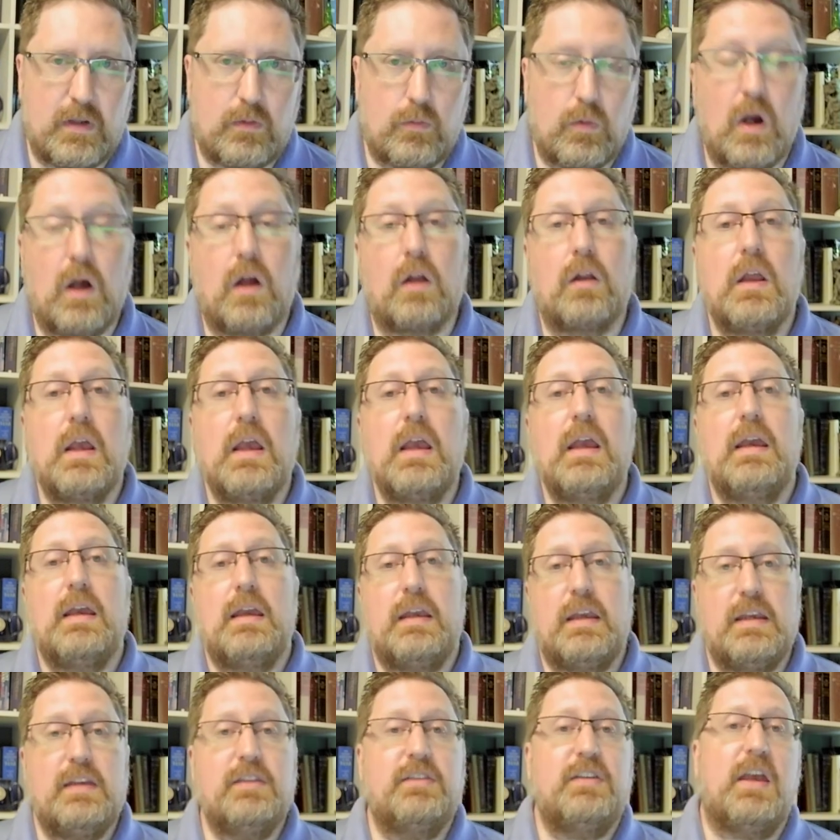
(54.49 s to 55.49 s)
Well,
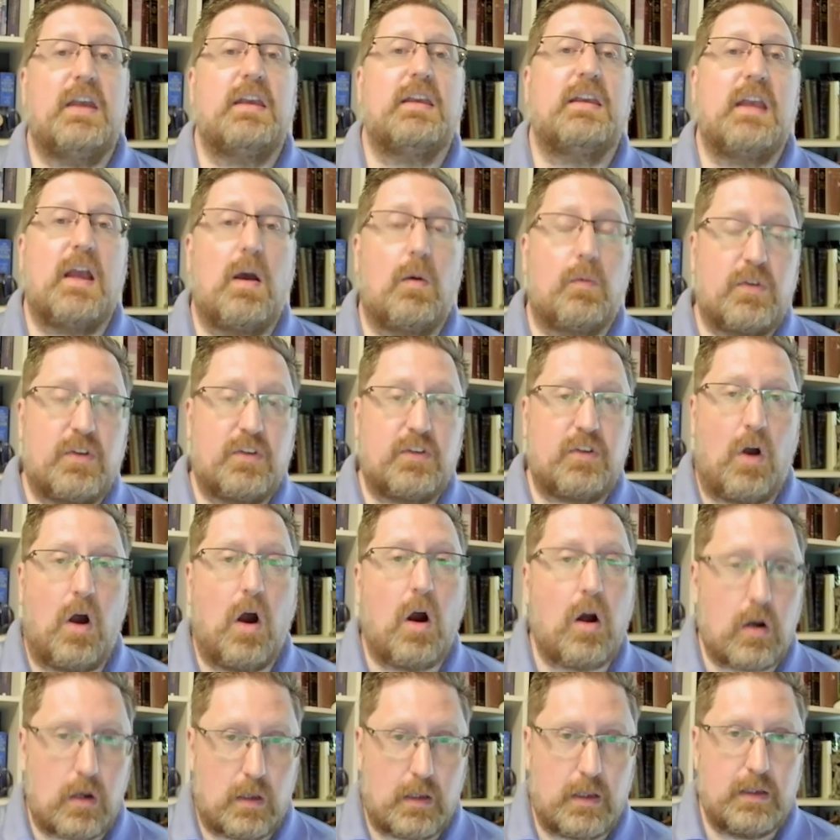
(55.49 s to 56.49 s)
he's hanging out with this
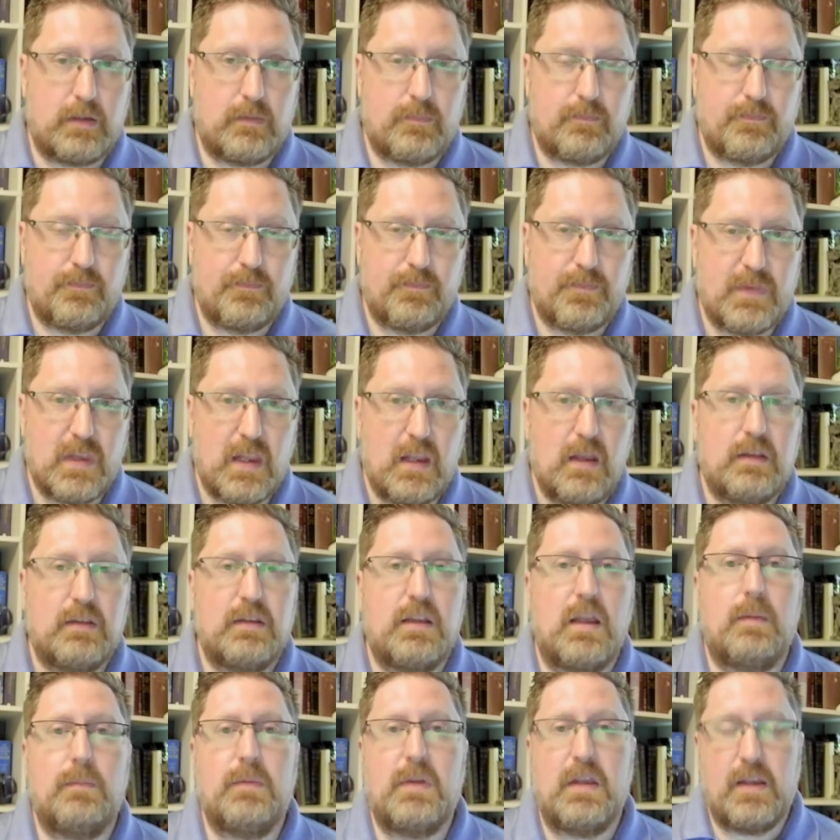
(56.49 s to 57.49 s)
harlot
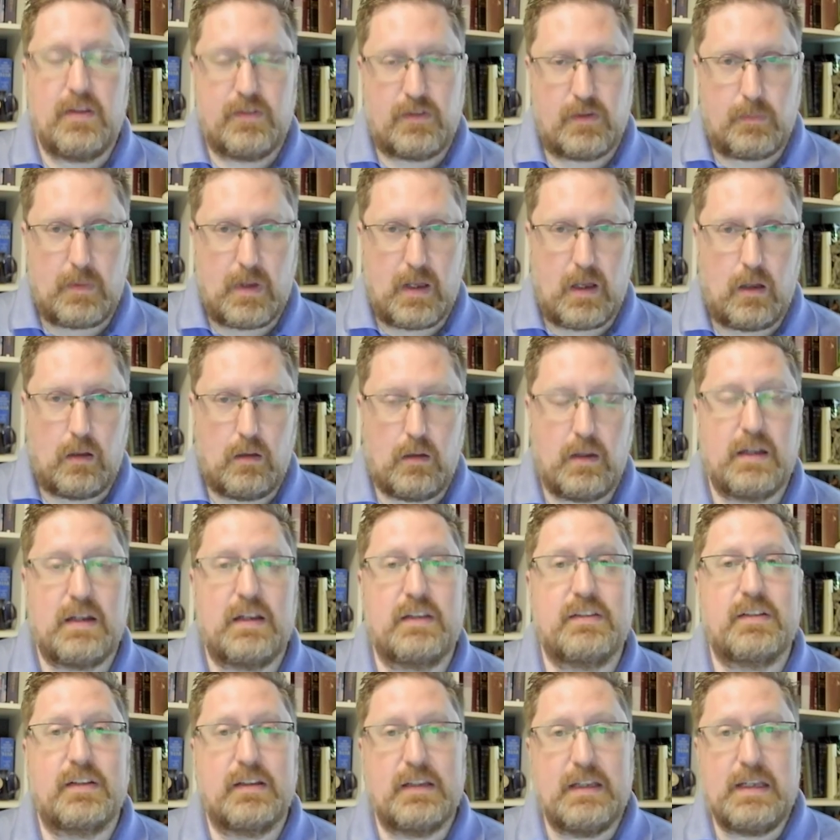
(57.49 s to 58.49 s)
named Isabel, and
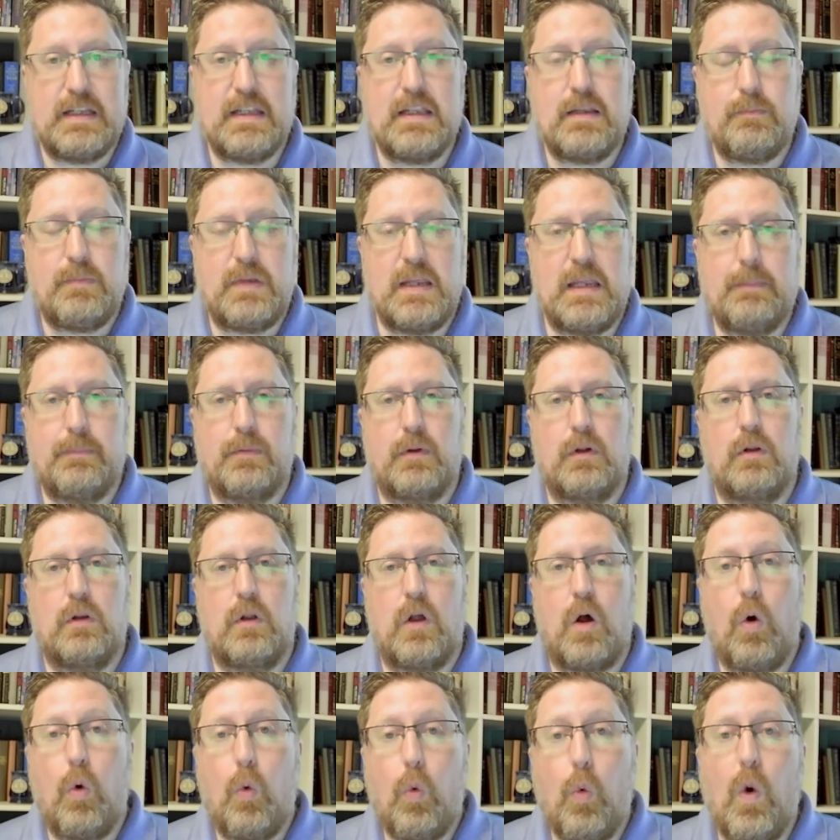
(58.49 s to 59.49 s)
it's leading people
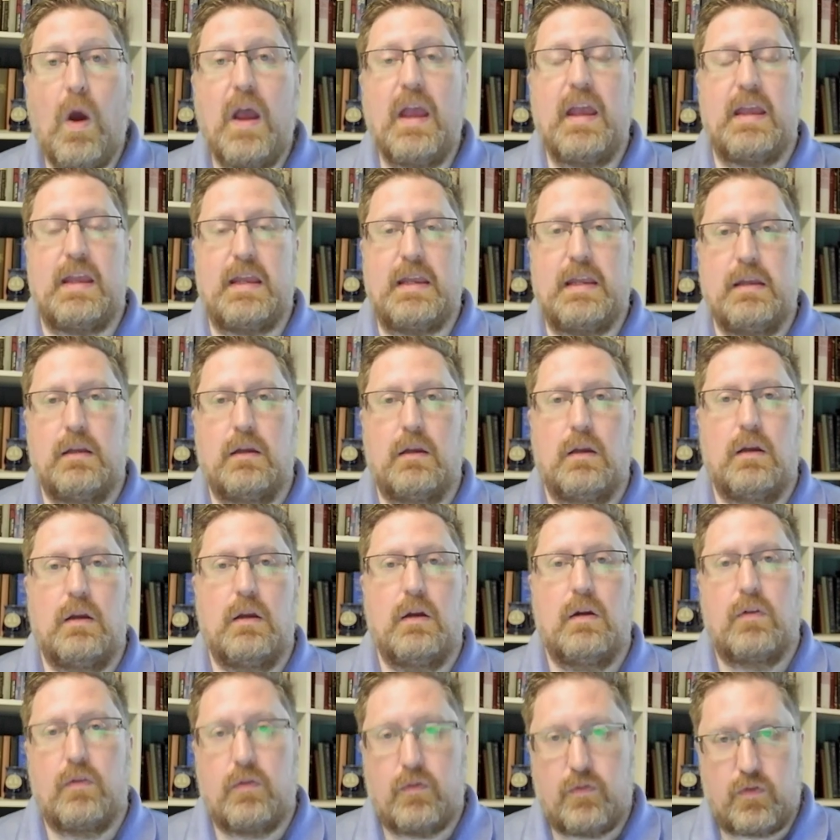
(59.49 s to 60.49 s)
away
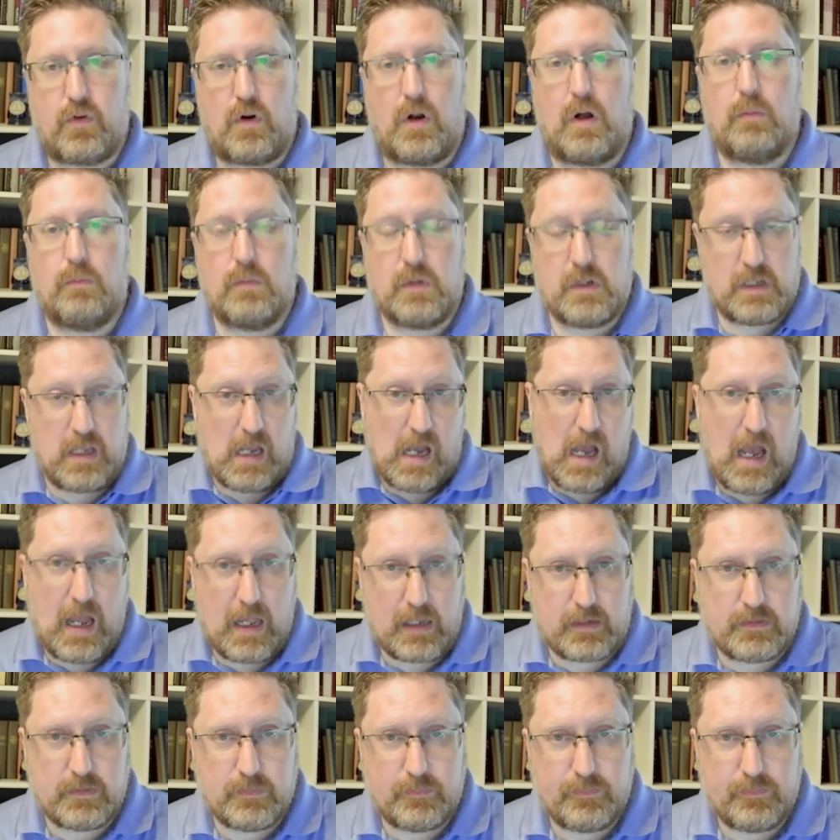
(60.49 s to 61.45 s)
from God.